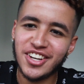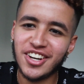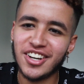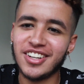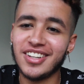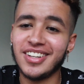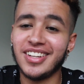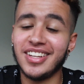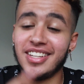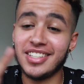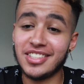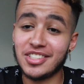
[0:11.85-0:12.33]

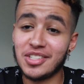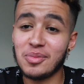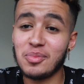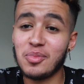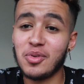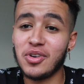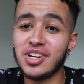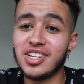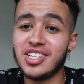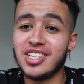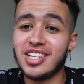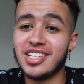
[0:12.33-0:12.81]
y'all it's your
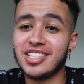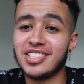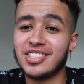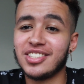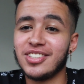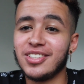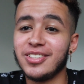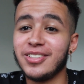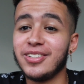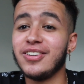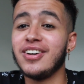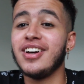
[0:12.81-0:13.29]
boy jay
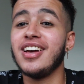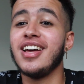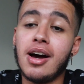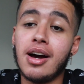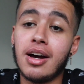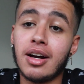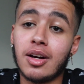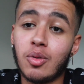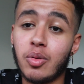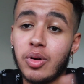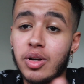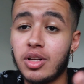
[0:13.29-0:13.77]
solo
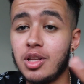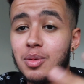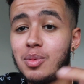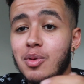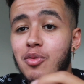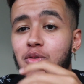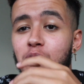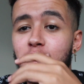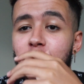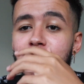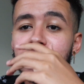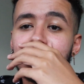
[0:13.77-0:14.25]
uh, quickly
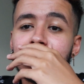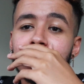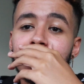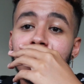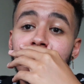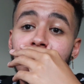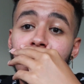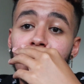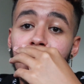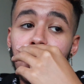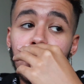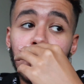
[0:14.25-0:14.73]
before we
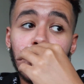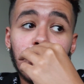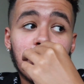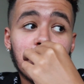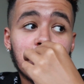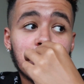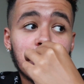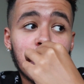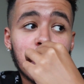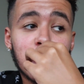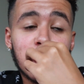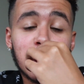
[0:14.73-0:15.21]
start i want
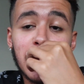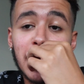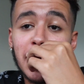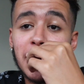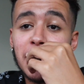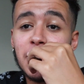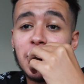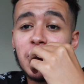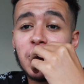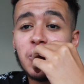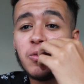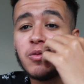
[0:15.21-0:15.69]
to say
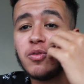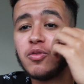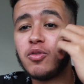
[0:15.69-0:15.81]
thank you